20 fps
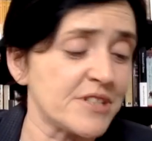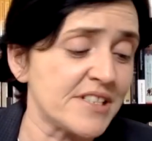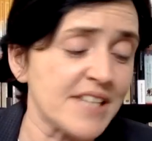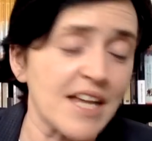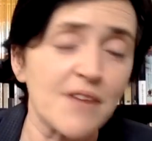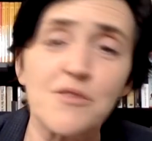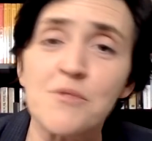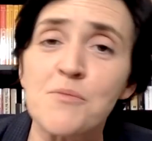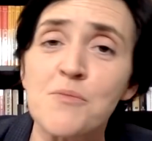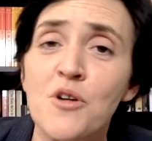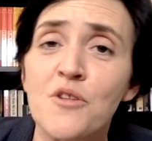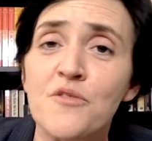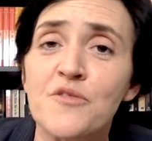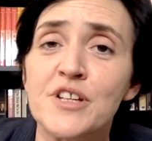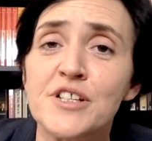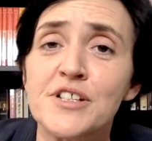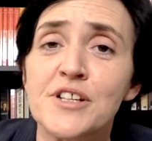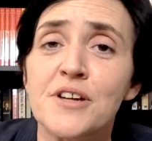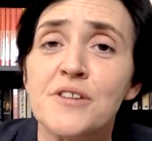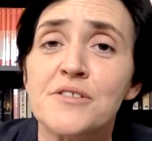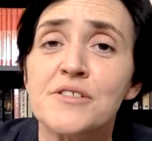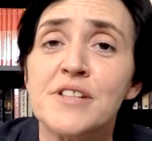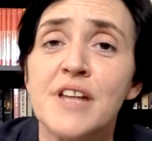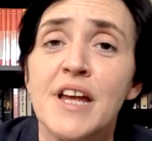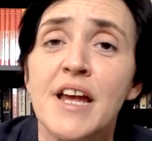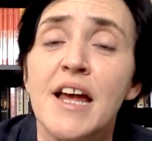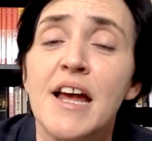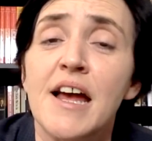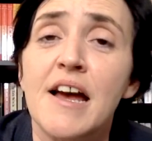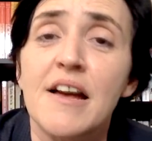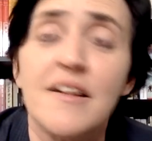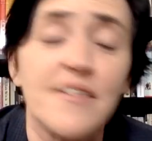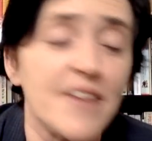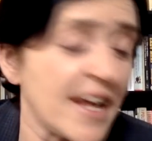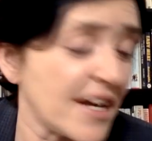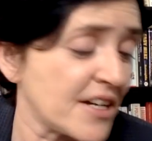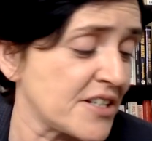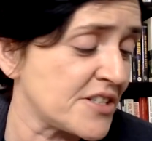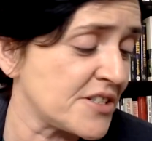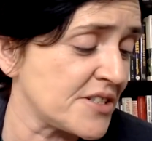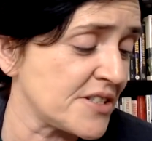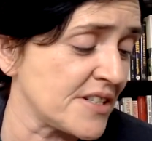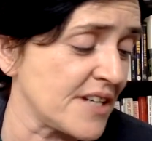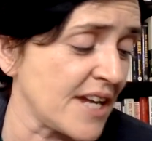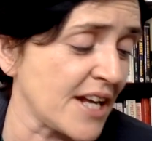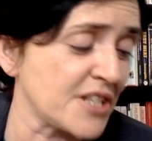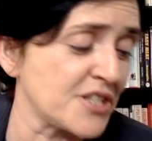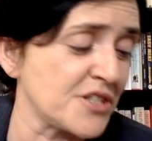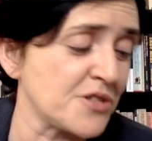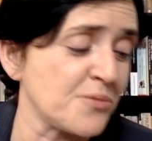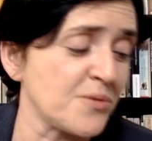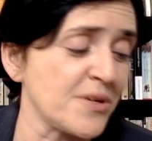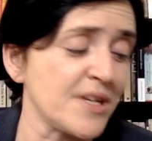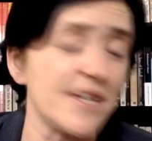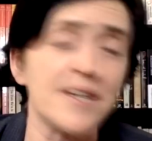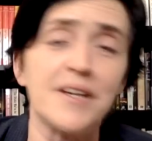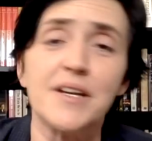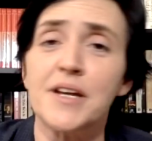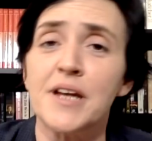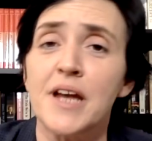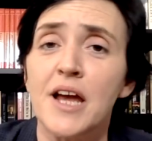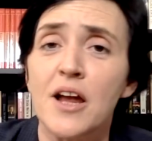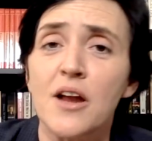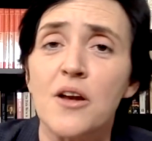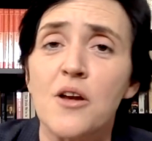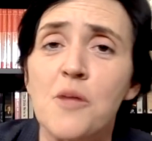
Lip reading: several more videos next week.